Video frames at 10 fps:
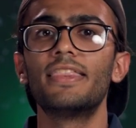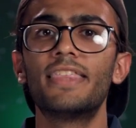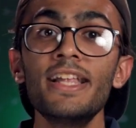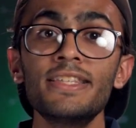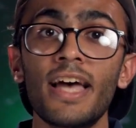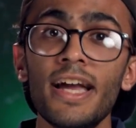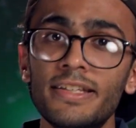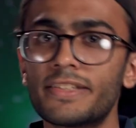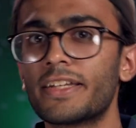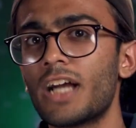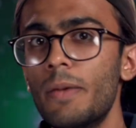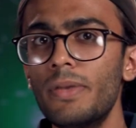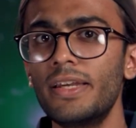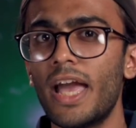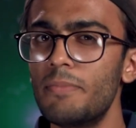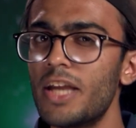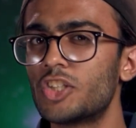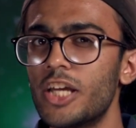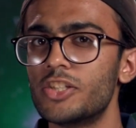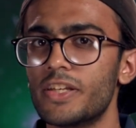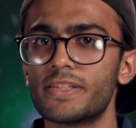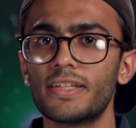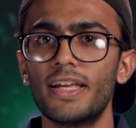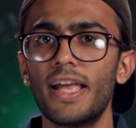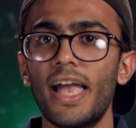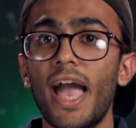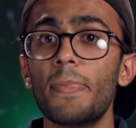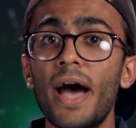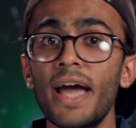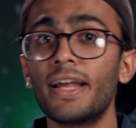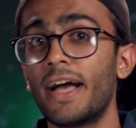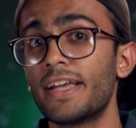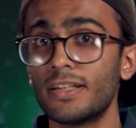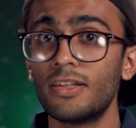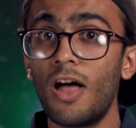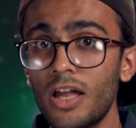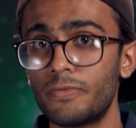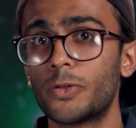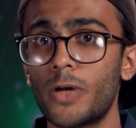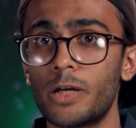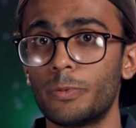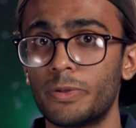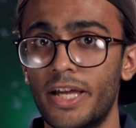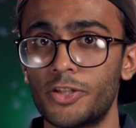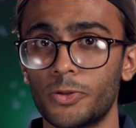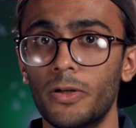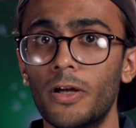then scientists can come in and make changes. And that has a lot of incredible potential,